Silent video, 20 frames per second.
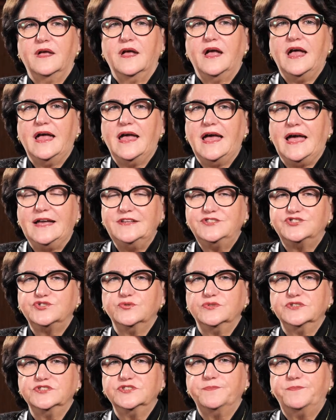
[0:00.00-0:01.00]
A high
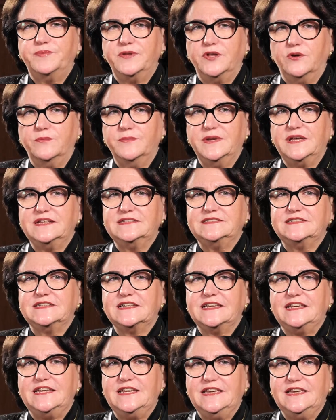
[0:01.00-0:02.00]
school diploma is a
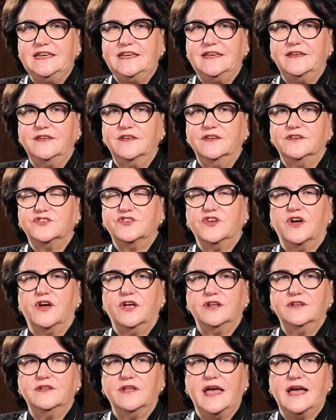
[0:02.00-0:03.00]
key
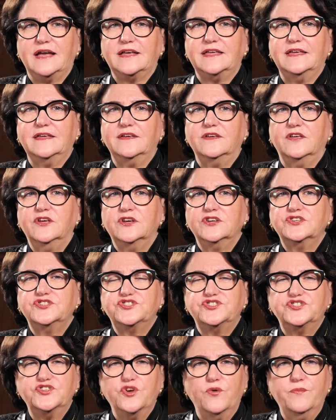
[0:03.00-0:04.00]
to unlocking
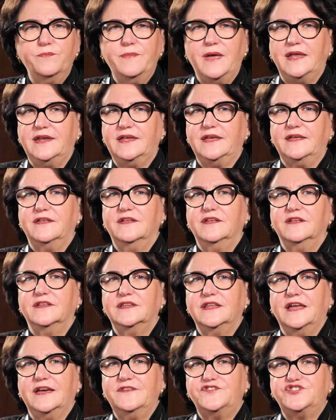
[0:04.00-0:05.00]
so many
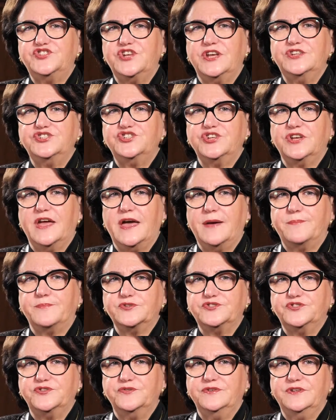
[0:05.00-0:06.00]
life-changing
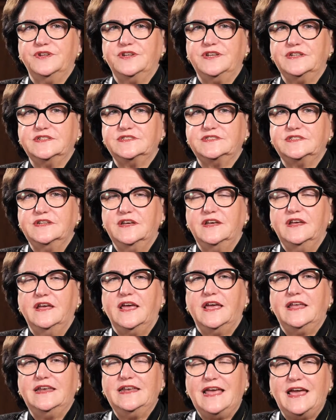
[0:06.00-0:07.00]
opportunities,
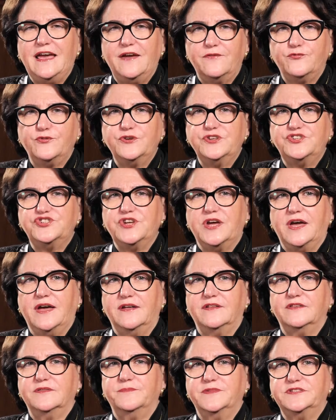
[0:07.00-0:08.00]
and every
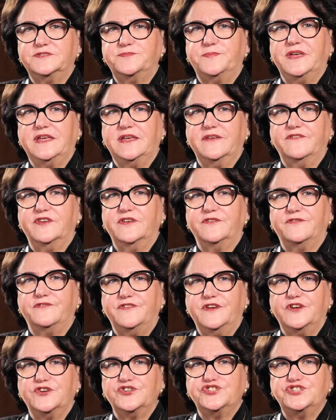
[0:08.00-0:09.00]
child must be given a
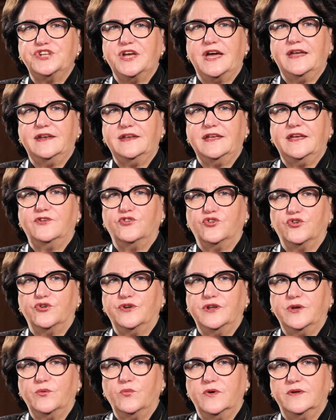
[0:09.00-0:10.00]
fair shot at
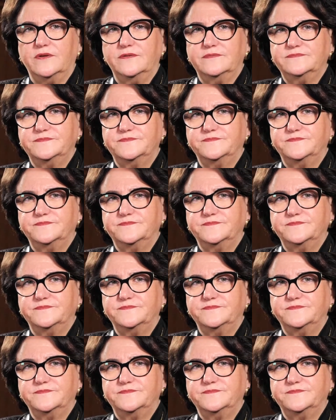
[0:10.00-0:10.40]
earning one.